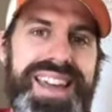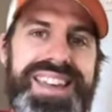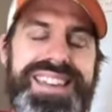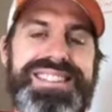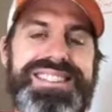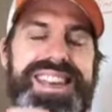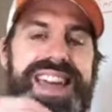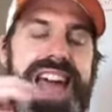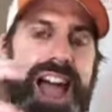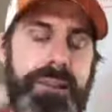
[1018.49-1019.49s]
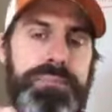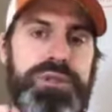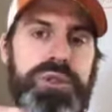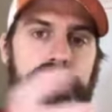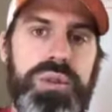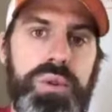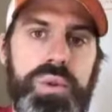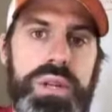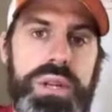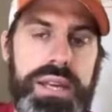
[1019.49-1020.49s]
is
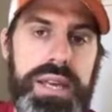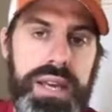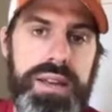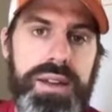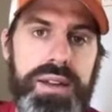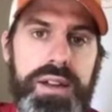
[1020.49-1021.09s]
absolutely key,